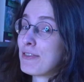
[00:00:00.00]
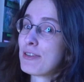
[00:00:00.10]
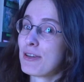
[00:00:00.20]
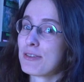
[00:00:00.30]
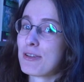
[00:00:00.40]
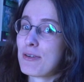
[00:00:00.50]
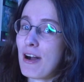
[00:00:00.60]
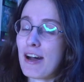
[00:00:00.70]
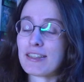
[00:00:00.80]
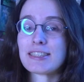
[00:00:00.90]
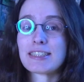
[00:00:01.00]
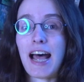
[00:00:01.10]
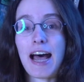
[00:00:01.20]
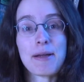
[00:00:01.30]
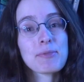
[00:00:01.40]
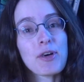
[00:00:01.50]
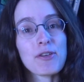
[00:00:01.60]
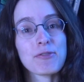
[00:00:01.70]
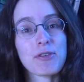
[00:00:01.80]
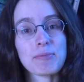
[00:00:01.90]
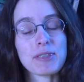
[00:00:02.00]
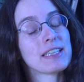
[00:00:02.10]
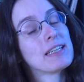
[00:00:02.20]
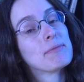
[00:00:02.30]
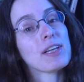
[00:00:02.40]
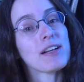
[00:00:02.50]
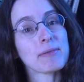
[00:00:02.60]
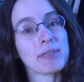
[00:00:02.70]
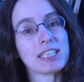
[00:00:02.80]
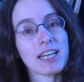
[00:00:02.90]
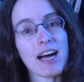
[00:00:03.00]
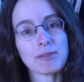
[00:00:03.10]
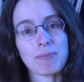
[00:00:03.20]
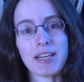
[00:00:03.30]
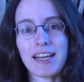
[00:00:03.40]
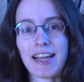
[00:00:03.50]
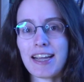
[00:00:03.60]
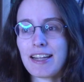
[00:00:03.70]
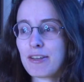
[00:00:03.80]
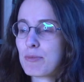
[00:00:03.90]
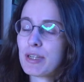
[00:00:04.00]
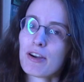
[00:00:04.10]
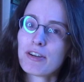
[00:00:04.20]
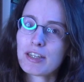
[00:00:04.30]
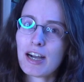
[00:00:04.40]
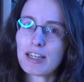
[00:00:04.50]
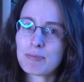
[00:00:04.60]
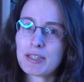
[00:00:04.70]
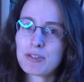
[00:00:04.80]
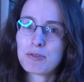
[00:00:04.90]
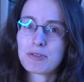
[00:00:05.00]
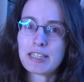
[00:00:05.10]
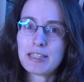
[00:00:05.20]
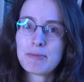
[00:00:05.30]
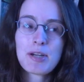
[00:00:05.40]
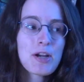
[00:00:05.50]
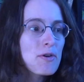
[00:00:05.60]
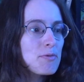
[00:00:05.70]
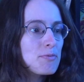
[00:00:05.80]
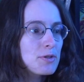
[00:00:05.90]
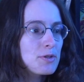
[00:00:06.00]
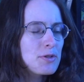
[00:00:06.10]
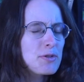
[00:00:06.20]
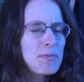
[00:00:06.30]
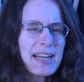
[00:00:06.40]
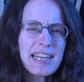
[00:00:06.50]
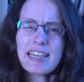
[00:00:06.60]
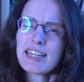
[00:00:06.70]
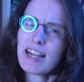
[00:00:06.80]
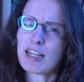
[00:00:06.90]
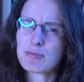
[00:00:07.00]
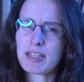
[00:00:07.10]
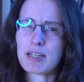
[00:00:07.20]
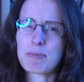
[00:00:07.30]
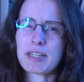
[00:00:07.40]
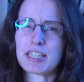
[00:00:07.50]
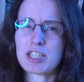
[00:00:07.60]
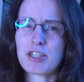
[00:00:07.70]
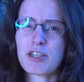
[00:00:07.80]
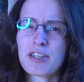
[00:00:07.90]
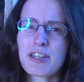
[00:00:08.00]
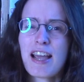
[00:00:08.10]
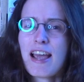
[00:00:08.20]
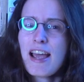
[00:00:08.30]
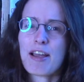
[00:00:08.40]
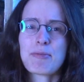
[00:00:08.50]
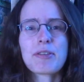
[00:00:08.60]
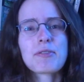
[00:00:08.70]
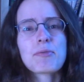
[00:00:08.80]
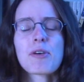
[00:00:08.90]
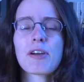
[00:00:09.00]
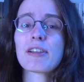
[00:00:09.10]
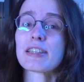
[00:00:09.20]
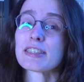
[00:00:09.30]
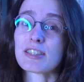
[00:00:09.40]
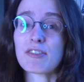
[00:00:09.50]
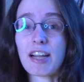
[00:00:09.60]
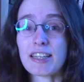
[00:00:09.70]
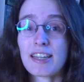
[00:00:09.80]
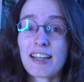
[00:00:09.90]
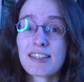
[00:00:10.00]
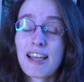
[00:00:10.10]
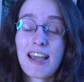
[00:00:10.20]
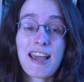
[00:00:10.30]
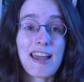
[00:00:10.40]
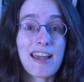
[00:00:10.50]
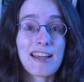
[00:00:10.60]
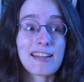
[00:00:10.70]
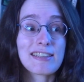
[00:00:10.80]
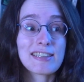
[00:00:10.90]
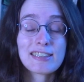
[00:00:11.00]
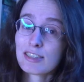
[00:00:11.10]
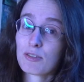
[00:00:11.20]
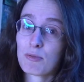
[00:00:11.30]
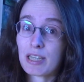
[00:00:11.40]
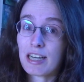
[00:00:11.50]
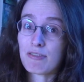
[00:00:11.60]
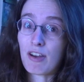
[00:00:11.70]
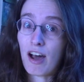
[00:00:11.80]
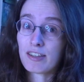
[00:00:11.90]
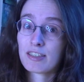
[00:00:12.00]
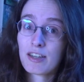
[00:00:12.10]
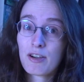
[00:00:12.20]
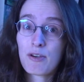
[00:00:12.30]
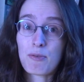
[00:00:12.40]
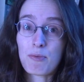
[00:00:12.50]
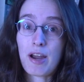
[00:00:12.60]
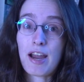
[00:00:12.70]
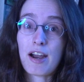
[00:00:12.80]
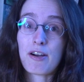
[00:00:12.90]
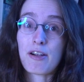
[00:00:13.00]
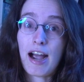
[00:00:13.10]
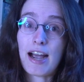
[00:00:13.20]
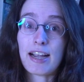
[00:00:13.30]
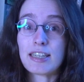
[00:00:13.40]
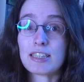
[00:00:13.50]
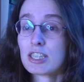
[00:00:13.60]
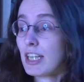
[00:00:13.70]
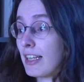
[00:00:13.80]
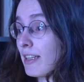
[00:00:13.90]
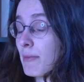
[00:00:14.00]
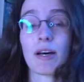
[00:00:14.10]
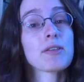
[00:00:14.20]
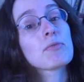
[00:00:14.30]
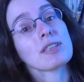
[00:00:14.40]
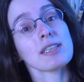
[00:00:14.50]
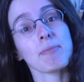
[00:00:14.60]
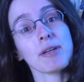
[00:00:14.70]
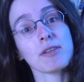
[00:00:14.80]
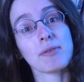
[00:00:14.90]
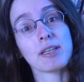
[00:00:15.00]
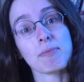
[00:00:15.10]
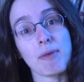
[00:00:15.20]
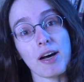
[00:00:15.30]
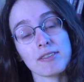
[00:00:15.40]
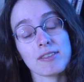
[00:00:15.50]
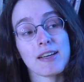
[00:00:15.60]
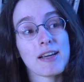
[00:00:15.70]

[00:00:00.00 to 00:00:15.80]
you don't know us, I'm Doll from the team Doll Damage Cosplay and we are a cosplay duo team. We do mainly cosplay competition around the world and stuff like that. And this is a weekly vlog where I chat about what's happened during the month